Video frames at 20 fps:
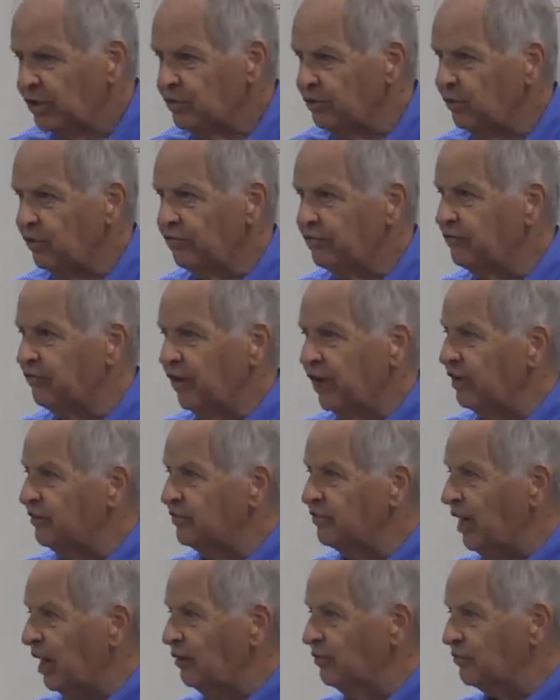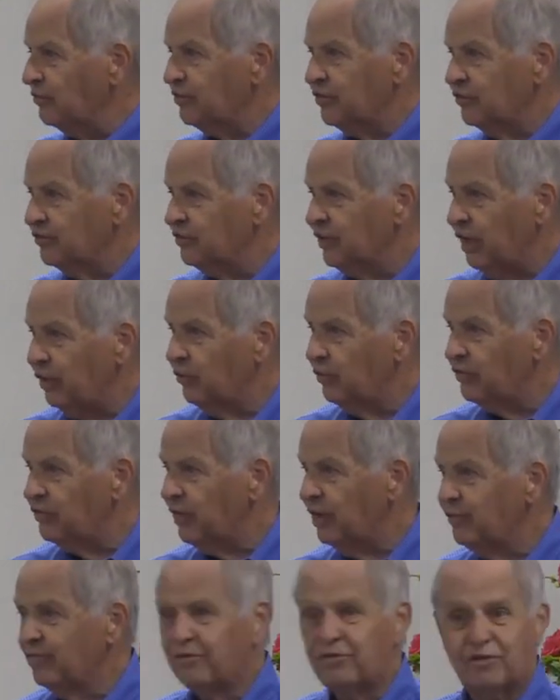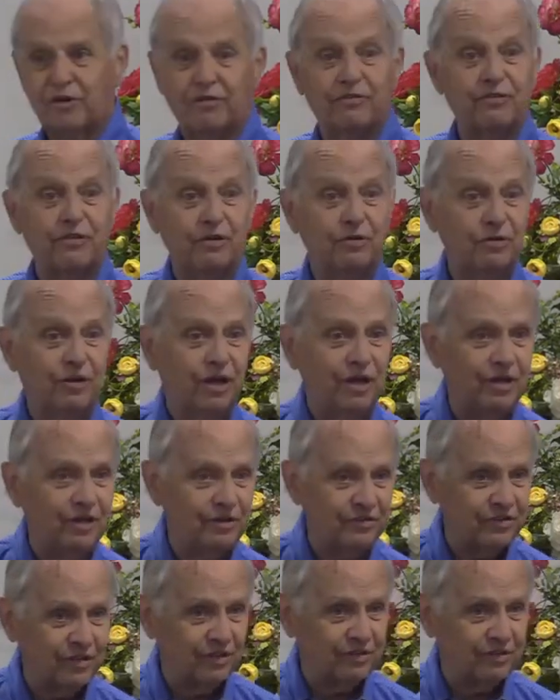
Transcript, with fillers: to a friend's house to stay with them for a few days,